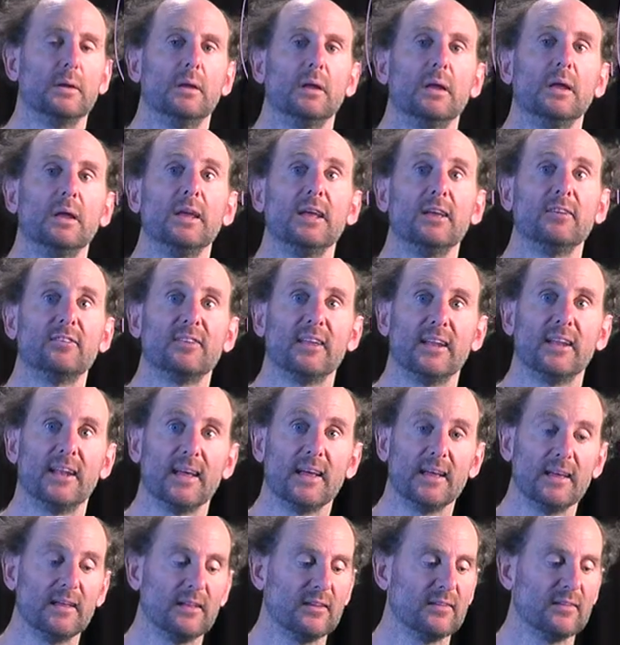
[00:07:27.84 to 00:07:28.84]
Yes, it
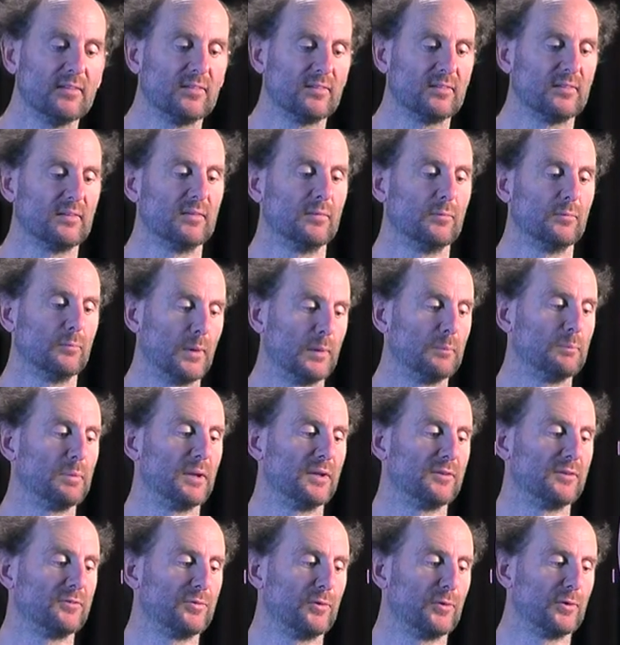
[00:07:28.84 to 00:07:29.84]
is. 1 plus
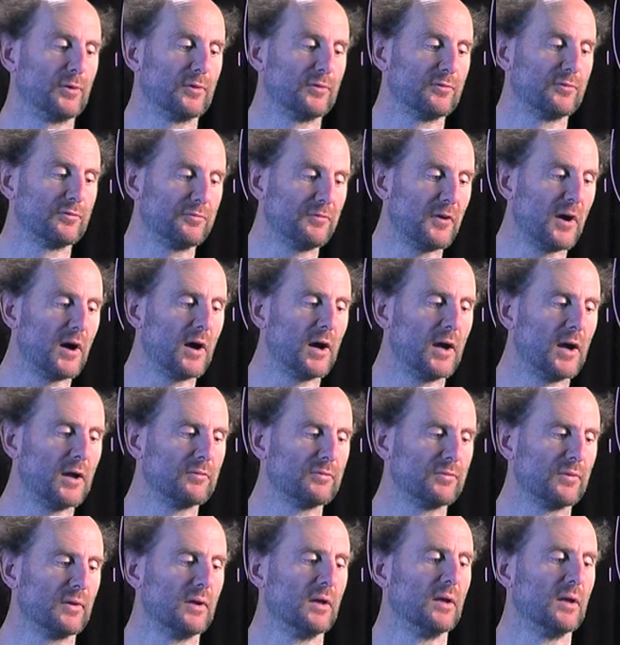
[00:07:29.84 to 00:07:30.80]
4 is 5.